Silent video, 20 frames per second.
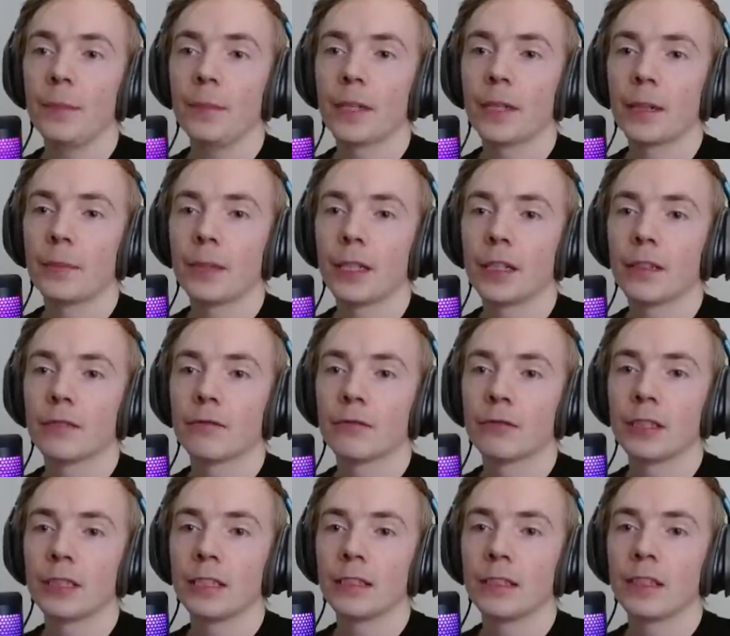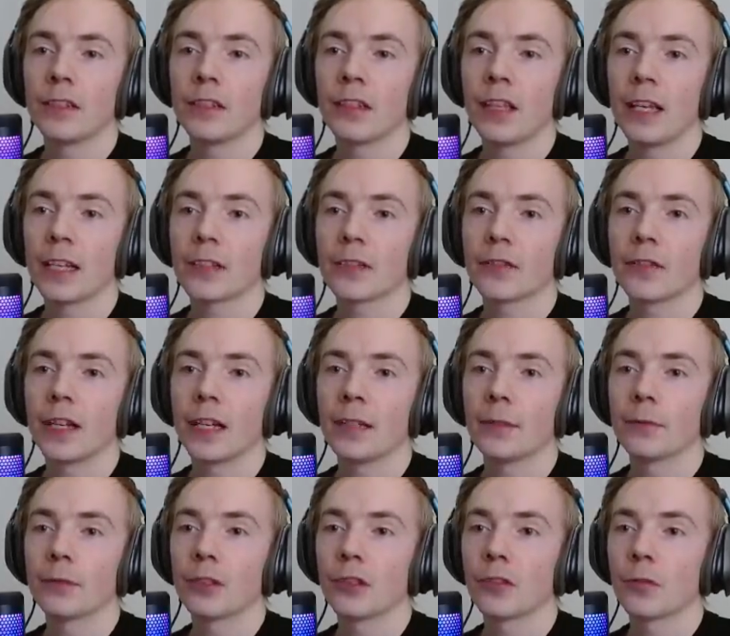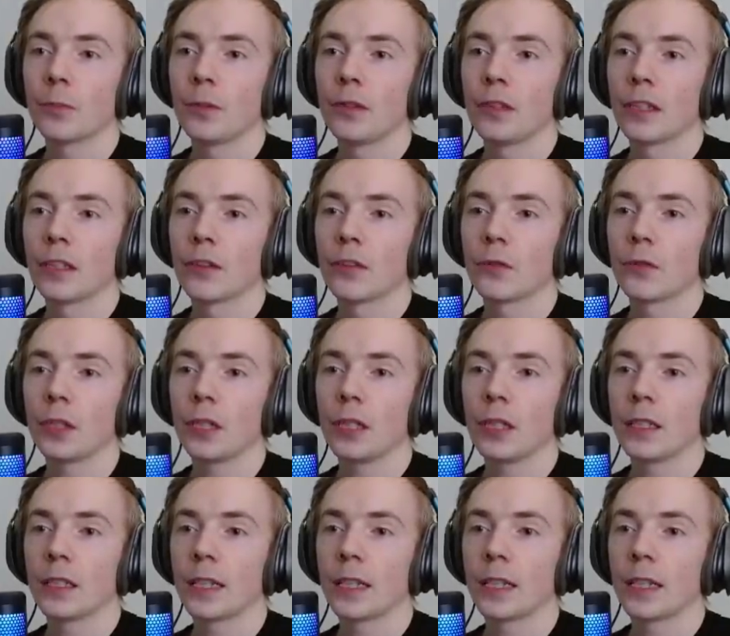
but I'm not really satisfied with just pulling 3,